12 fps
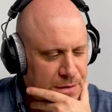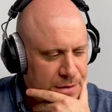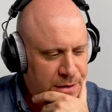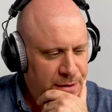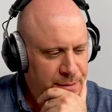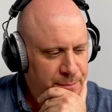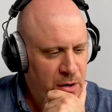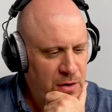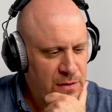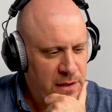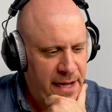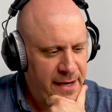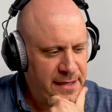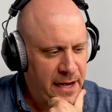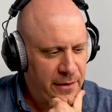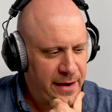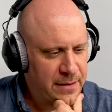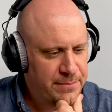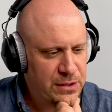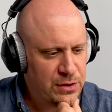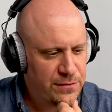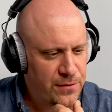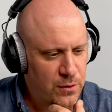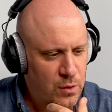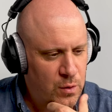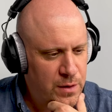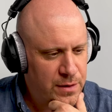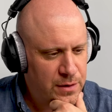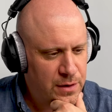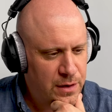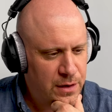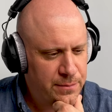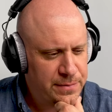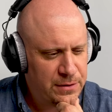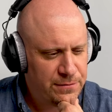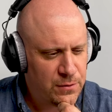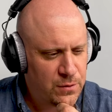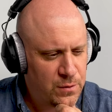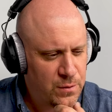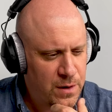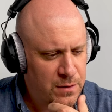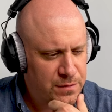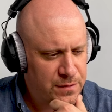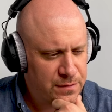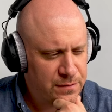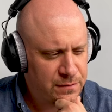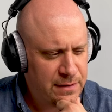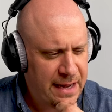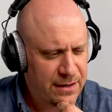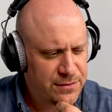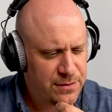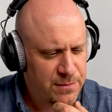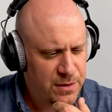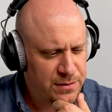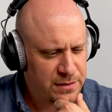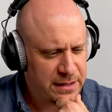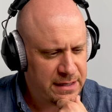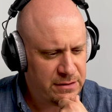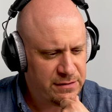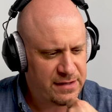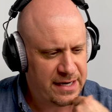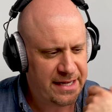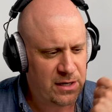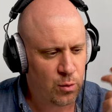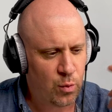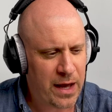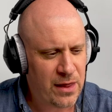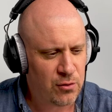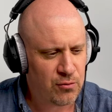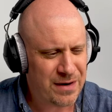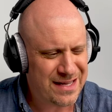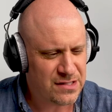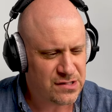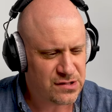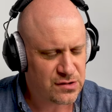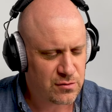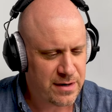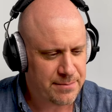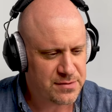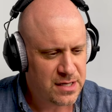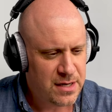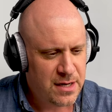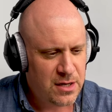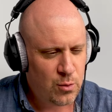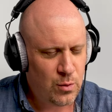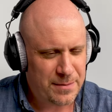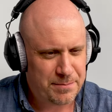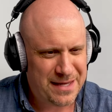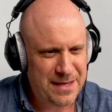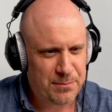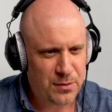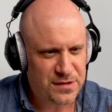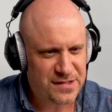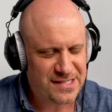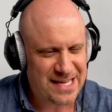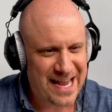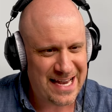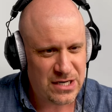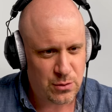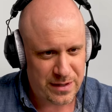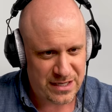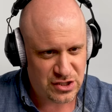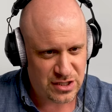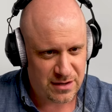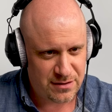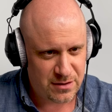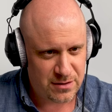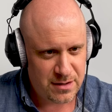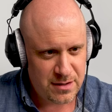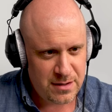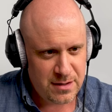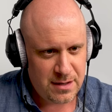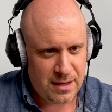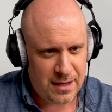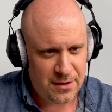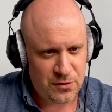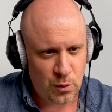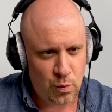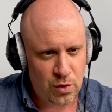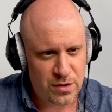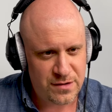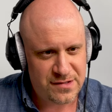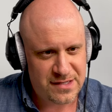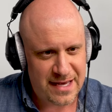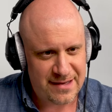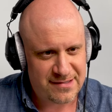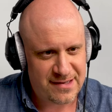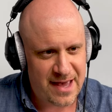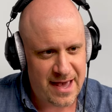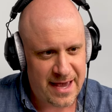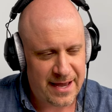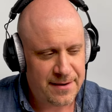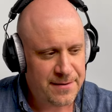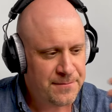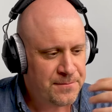Martin Landau had a beautiful quote, the actor Martin Landau, he said, in a well-written script, what people say to each other, the words they say,